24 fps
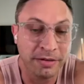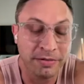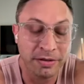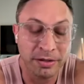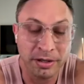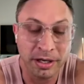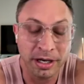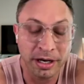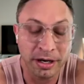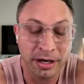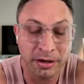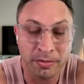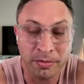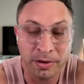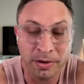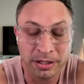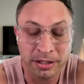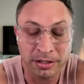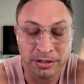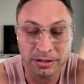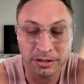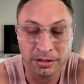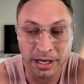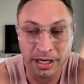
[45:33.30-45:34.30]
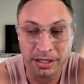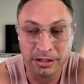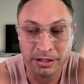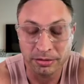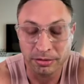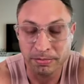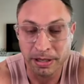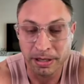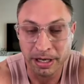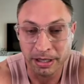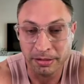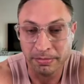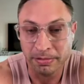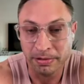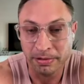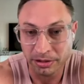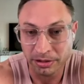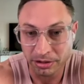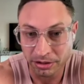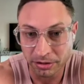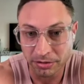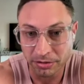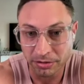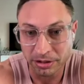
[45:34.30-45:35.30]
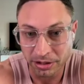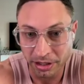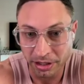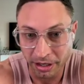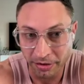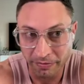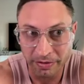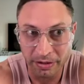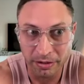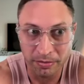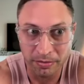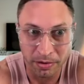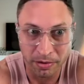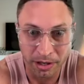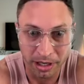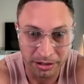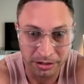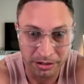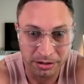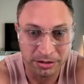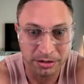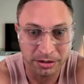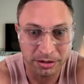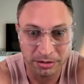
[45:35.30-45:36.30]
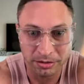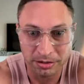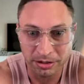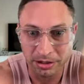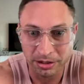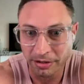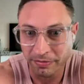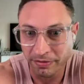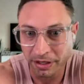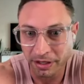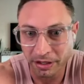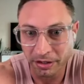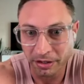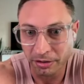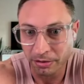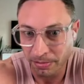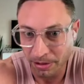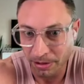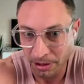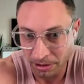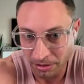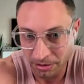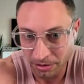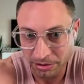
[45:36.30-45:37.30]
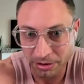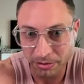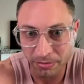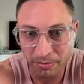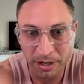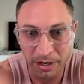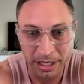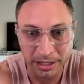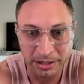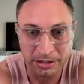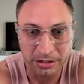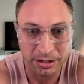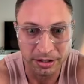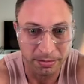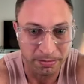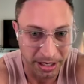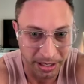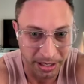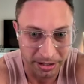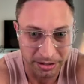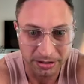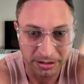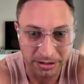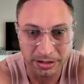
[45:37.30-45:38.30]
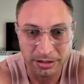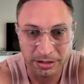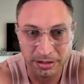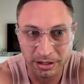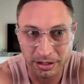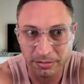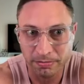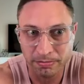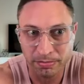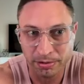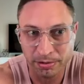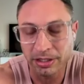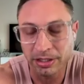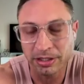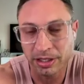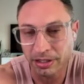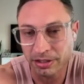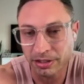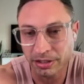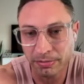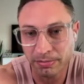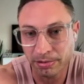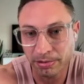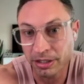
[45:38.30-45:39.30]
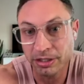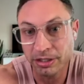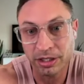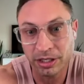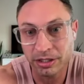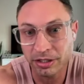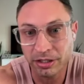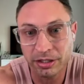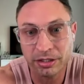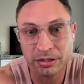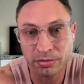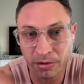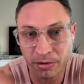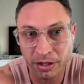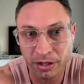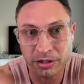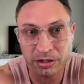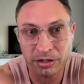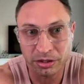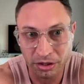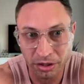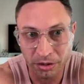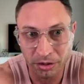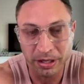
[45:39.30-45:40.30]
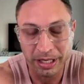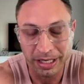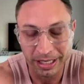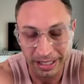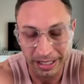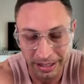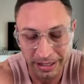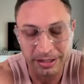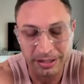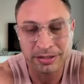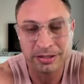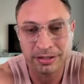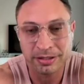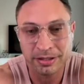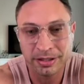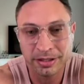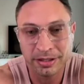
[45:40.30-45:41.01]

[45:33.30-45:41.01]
you care to watch the actual bodybuilding show itself and watch your significant other pose and watch comparisons, then prejudging. Prejudging is where the show is.